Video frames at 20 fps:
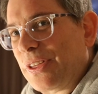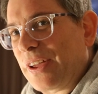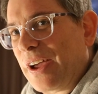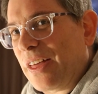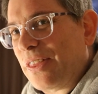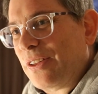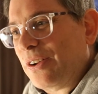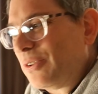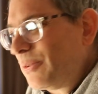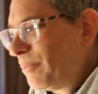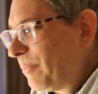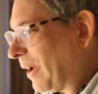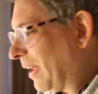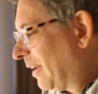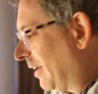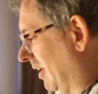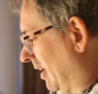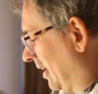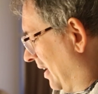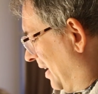the others,
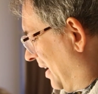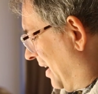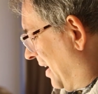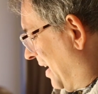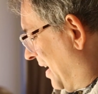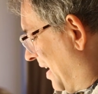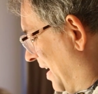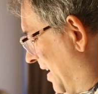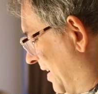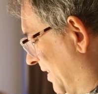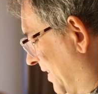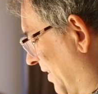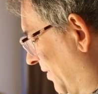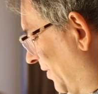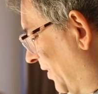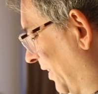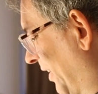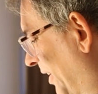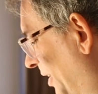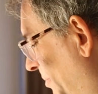but it
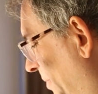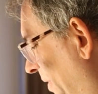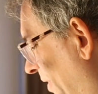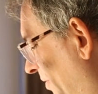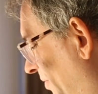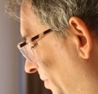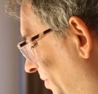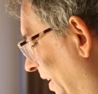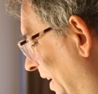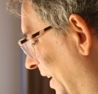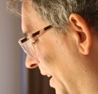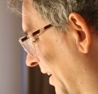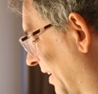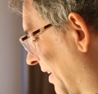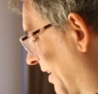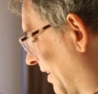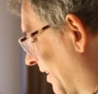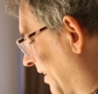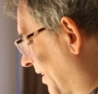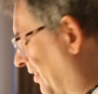gives a little bit of funny
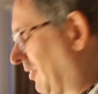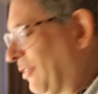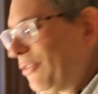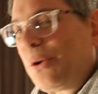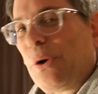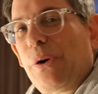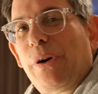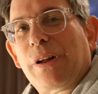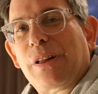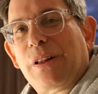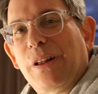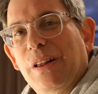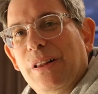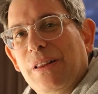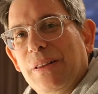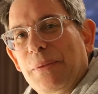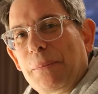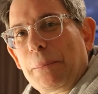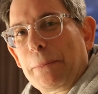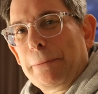
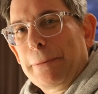historical